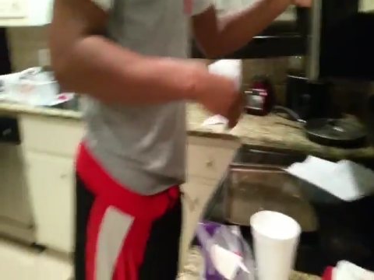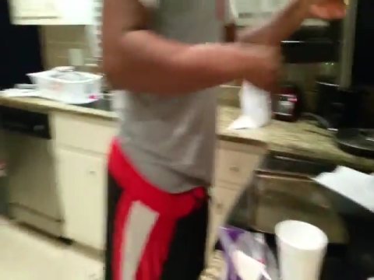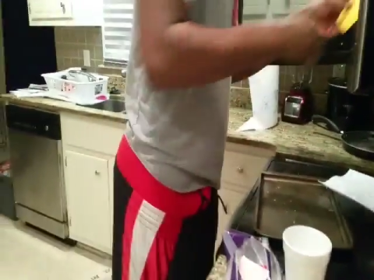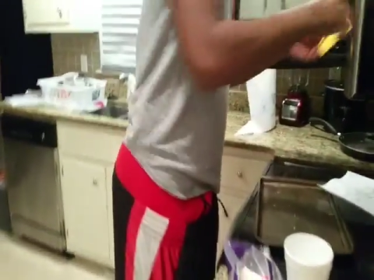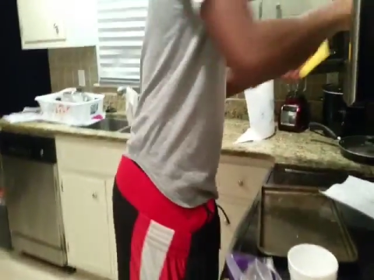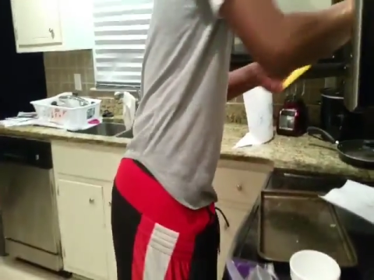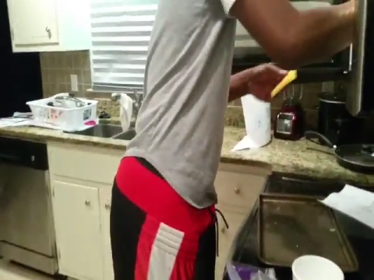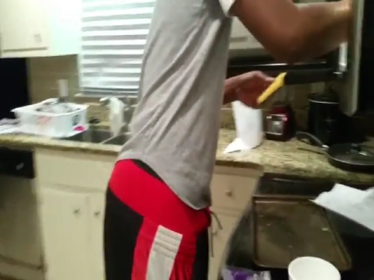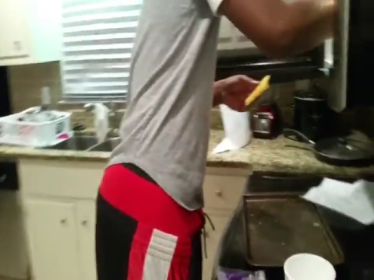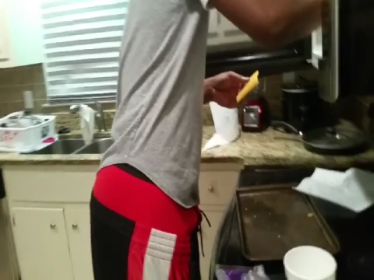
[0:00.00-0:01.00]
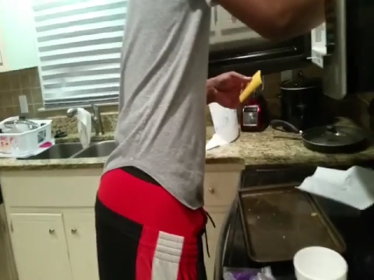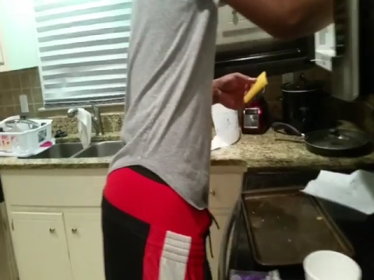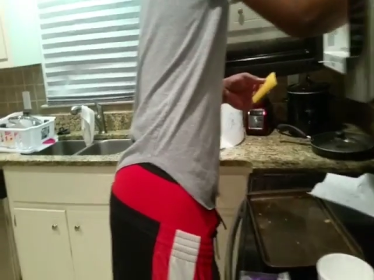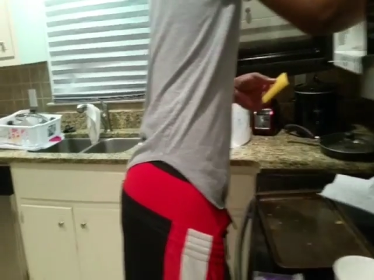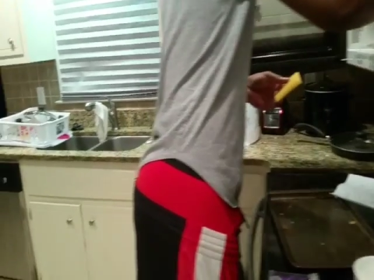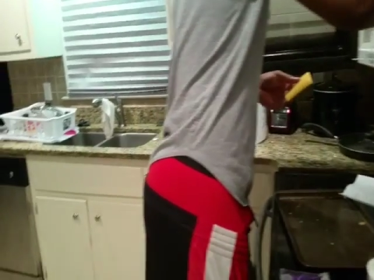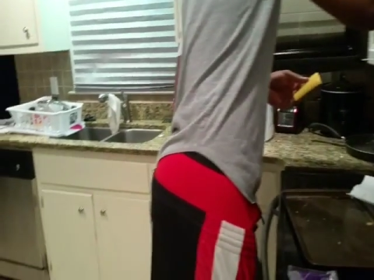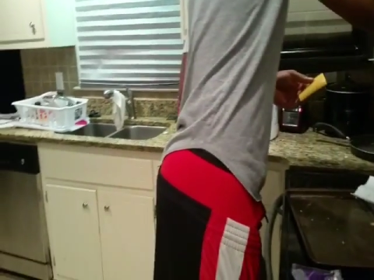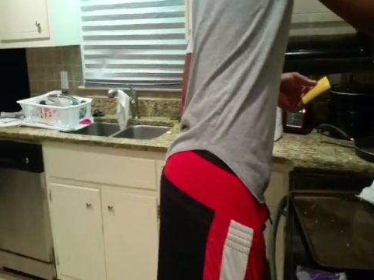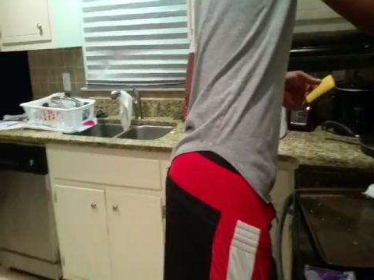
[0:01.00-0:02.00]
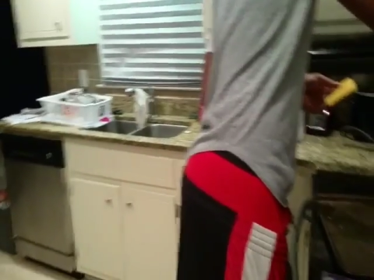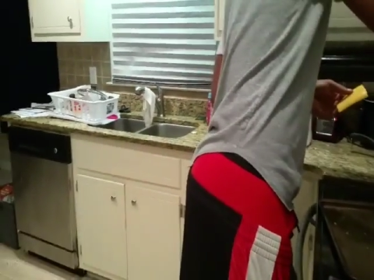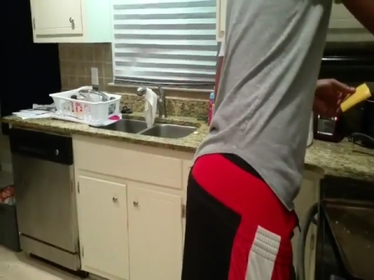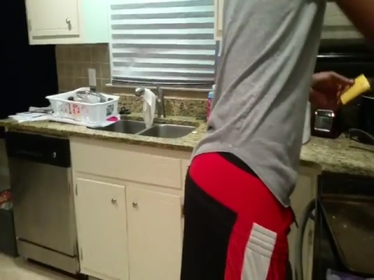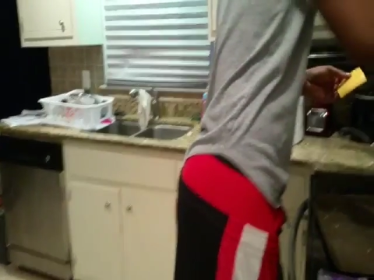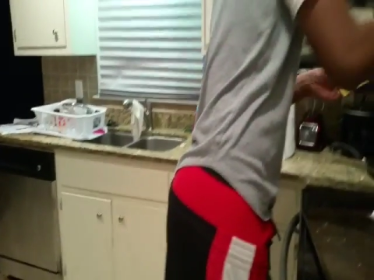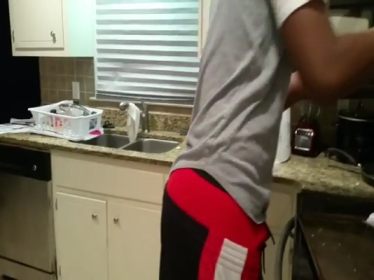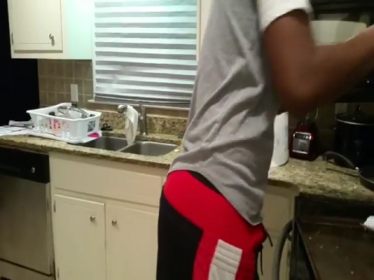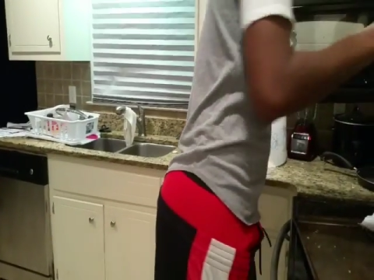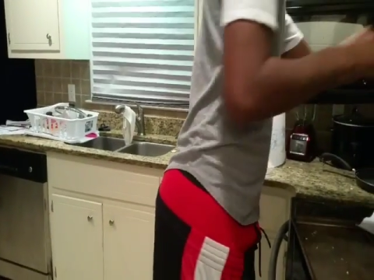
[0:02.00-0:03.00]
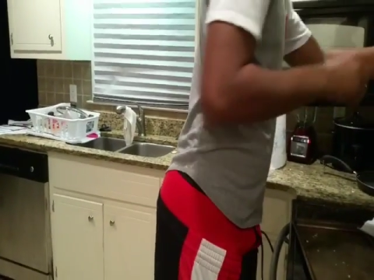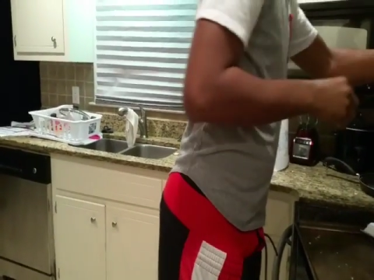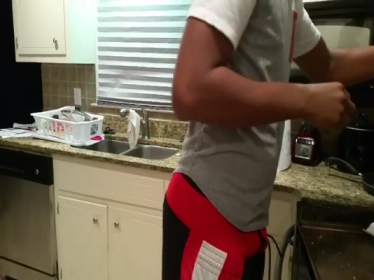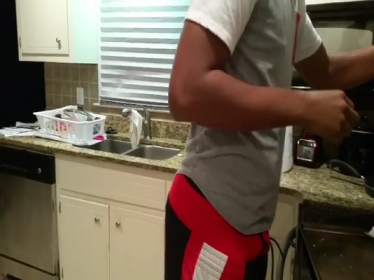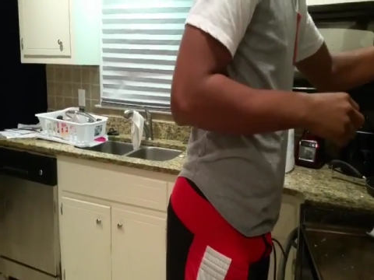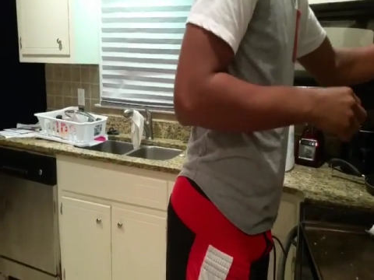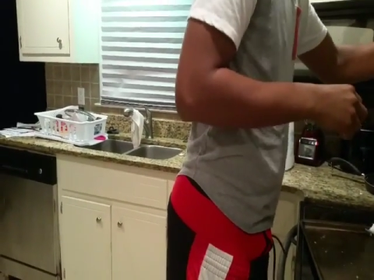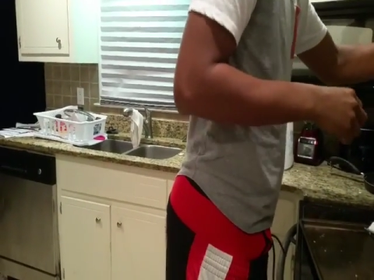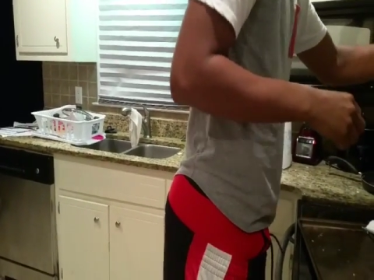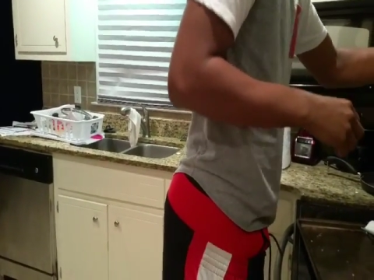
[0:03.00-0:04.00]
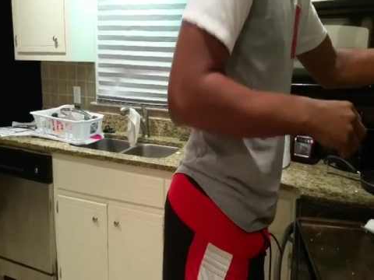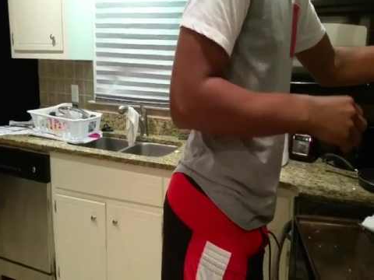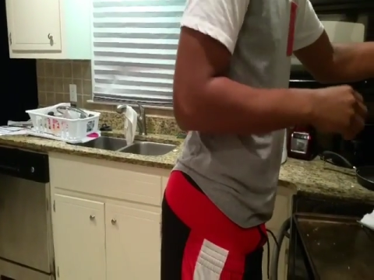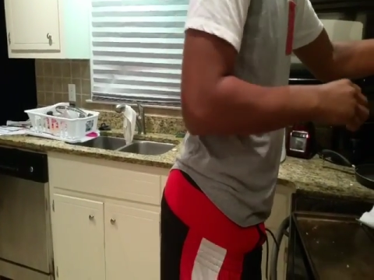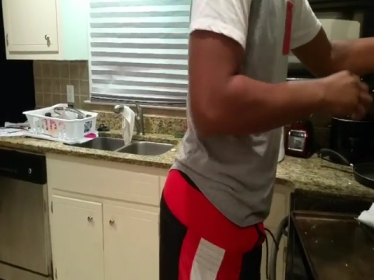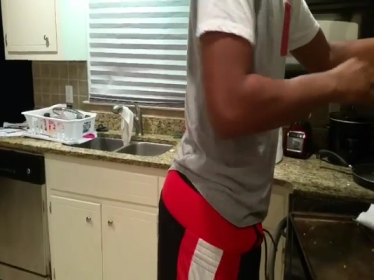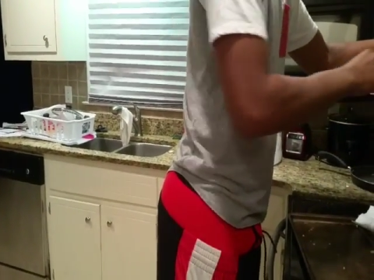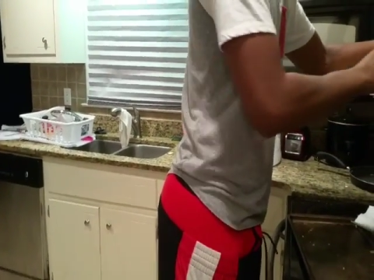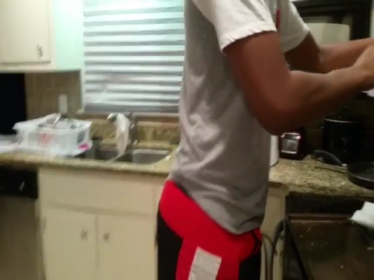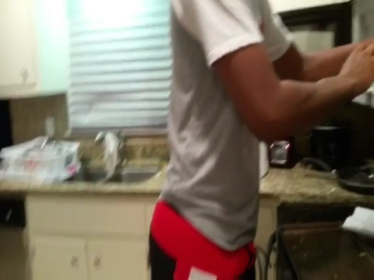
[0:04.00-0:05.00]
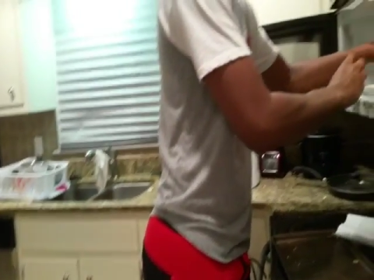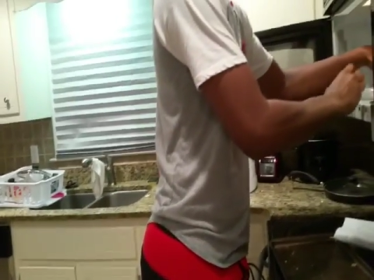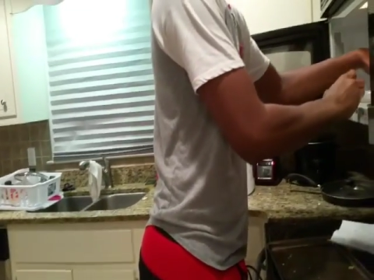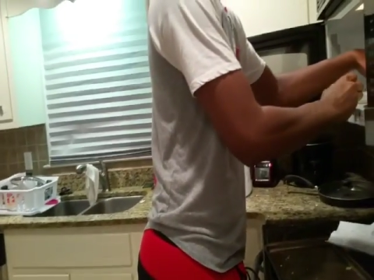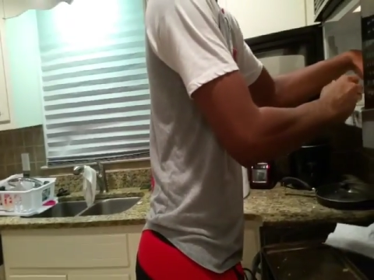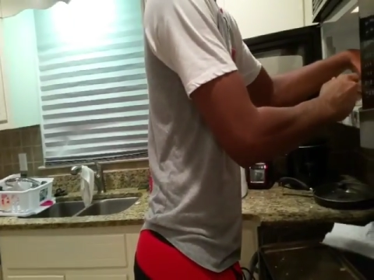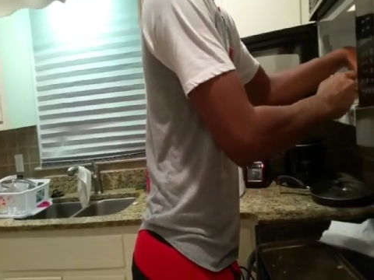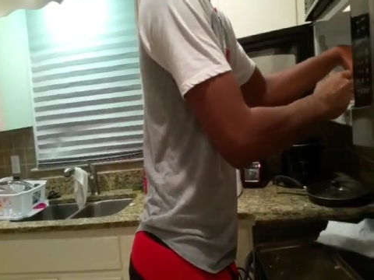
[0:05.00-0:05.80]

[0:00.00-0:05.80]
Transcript: No face is visible, so there are no lips to read.